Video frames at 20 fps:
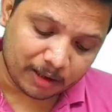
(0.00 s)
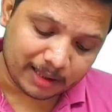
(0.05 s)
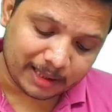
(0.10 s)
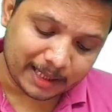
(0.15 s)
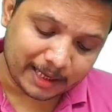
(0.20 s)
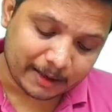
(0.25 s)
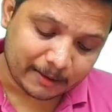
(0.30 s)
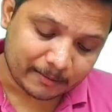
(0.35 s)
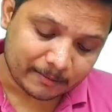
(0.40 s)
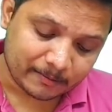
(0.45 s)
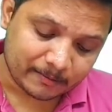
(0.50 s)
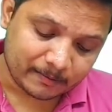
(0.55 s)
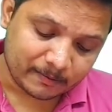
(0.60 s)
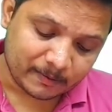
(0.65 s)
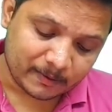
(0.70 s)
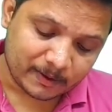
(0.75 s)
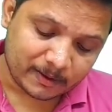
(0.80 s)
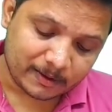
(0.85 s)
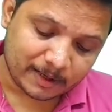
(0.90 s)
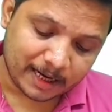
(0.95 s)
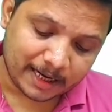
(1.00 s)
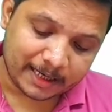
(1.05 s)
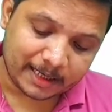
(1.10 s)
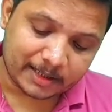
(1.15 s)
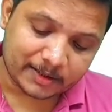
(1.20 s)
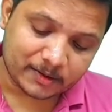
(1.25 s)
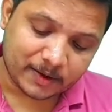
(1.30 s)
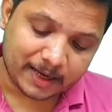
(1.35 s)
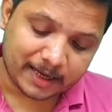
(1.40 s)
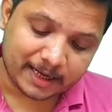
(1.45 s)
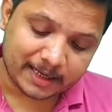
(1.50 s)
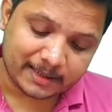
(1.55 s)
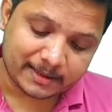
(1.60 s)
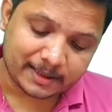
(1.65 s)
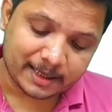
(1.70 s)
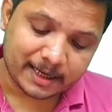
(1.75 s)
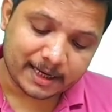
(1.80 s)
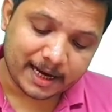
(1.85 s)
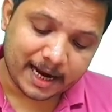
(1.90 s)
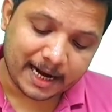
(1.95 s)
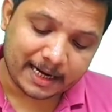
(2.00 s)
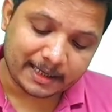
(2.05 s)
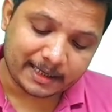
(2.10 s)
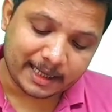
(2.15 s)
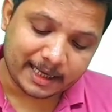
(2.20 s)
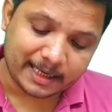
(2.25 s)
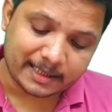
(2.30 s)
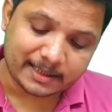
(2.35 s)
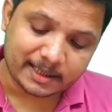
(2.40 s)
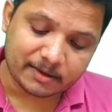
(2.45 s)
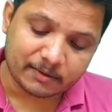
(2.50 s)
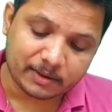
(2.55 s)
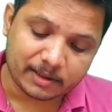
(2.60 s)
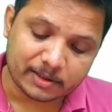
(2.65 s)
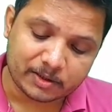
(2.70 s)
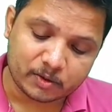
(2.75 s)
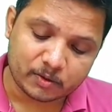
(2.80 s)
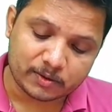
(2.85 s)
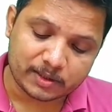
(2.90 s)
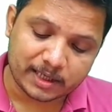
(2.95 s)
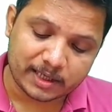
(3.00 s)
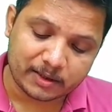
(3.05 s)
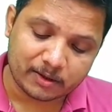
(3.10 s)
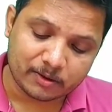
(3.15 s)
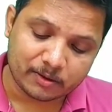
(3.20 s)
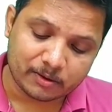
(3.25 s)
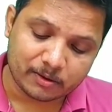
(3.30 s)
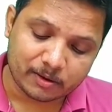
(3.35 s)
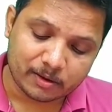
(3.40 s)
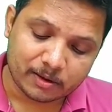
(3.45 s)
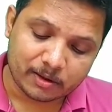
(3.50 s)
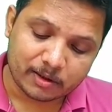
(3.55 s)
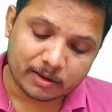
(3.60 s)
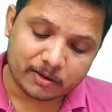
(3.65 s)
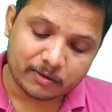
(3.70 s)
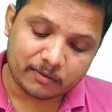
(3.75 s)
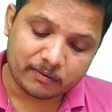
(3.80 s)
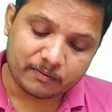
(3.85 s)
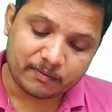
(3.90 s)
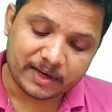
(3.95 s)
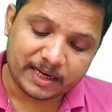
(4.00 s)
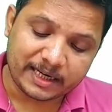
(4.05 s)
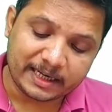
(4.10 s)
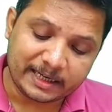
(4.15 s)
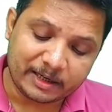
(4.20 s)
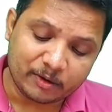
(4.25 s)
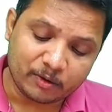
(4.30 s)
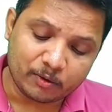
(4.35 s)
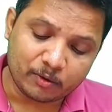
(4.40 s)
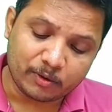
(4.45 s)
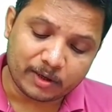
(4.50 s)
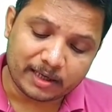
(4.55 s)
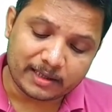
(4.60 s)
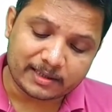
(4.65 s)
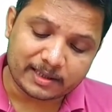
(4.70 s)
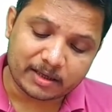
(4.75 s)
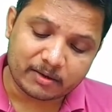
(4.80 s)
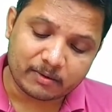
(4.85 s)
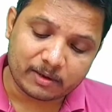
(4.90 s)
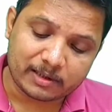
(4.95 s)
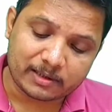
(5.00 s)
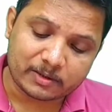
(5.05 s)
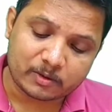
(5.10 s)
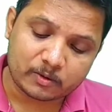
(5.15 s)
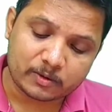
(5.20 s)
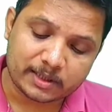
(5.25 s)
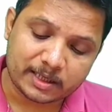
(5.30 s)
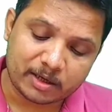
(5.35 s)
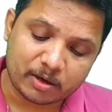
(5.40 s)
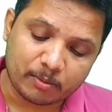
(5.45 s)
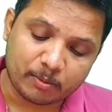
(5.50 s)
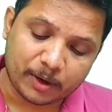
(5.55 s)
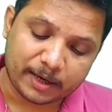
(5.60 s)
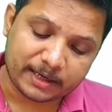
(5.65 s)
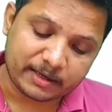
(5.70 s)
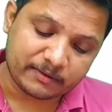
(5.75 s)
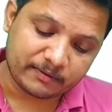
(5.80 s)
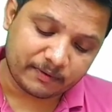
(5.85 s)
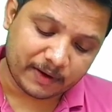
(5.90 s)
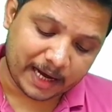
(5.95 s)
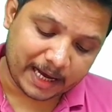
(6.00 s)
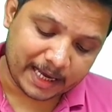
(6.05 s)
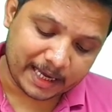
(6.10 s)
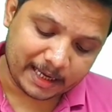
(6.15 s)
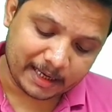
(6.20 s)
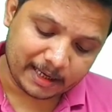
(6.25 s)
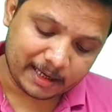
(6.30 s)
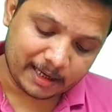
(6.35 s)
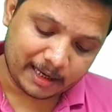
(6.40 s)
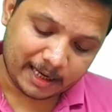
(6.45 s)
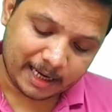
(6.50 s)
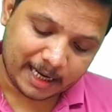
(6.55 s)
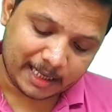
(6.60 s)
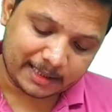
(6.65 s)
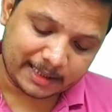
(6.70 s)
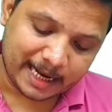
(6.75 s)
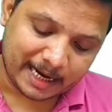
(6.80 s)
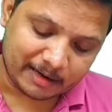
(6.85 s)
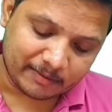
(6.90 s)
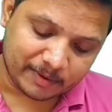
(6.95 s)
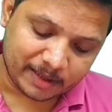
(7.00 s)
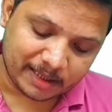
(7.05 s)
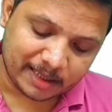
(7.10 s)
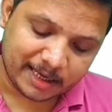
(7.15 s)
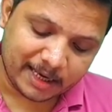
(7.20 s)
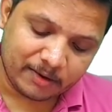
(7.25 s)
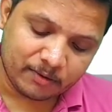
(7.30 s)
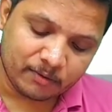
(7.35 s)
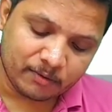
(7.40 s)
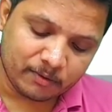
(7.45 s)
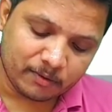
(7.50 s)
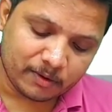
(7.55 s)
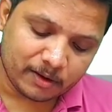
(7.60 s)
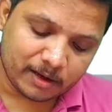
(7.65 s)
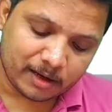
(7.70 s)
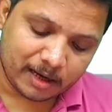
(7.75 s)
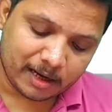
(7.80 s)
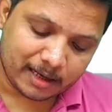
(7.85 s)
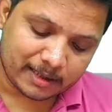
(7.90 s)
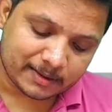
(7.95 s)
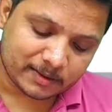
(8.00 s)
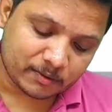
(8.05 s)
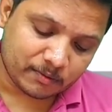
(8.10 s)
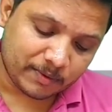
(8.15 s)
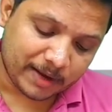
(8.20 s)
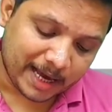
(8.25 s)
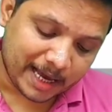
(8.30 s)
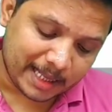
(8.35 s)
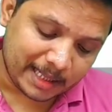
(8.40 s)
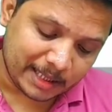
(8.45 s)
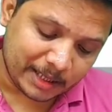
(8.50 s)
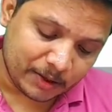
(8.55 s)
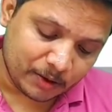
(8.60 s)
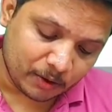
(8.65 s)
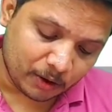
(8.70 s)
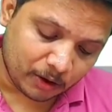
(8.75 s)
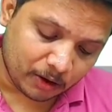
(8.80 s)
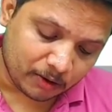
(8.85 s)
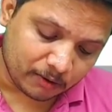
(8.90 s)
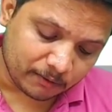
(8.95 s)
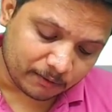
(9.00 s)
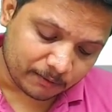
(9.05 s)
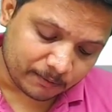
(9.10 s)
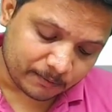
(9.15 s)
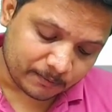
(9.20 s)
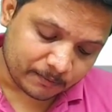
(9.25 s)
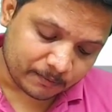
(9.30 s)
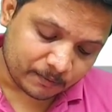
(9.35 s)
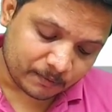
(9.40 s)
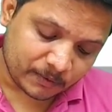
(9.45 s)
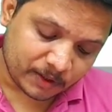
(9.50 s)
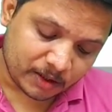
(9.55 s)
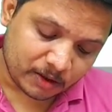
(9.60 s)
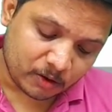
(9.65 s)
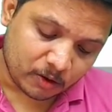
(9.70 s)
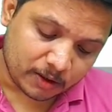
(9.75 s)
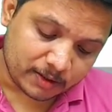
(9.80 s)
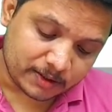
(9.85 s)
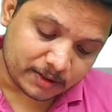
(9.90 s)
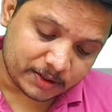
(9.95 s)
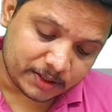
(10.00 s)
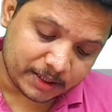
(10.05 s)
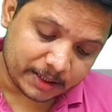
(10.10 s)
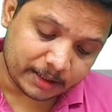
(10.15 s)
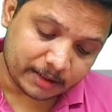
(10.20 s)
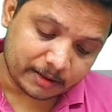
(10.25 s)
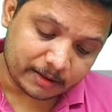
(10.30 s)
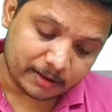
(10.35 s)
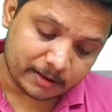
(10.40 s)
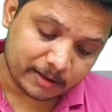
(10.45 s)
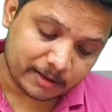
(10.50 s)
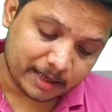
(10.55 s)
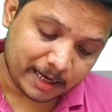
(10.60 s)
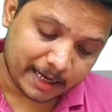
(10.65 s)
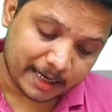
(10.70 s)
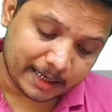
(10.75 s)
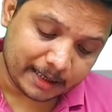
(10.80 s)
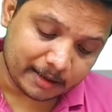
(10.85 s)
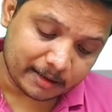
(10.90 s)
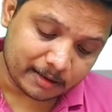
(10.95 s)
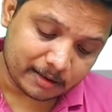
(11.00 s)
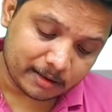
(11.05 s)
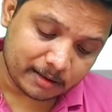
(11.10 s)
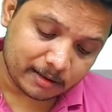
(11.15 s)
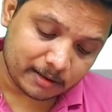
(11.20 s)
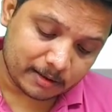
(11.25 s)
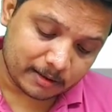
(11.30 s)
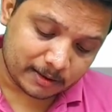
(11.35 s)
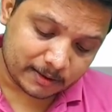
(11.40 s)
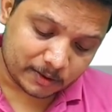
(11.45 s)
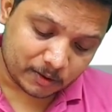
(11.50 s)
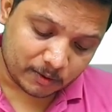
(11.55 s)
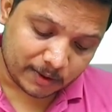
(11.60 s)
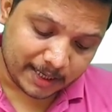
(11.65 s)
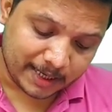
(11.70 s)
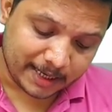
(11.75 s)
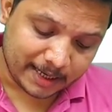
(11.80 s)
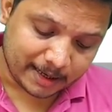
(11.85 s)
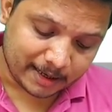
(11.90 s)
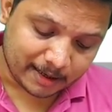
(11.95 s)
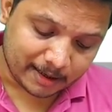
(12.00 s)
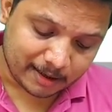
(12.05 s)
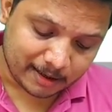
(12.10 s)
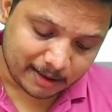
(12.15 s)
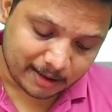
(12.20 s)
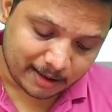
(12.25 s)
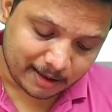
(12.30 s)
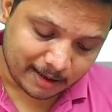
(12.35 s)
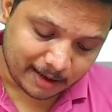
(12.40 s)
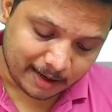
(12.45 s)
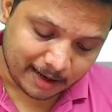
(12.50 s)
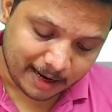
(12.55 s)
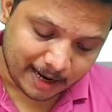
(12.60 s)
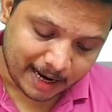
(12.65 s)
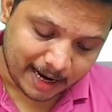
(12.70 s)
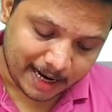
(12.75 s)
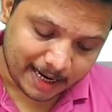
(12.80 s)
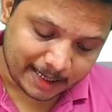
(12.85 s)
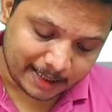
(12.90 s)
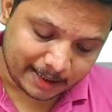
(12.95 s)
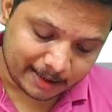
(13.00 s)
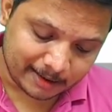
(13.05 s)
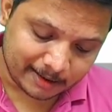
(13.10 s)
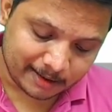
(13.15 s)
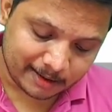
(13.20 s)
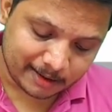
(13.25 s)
only right so i can say at t is equals to 0 v2 is equals to 0.5 and that will give us value of constant right so here at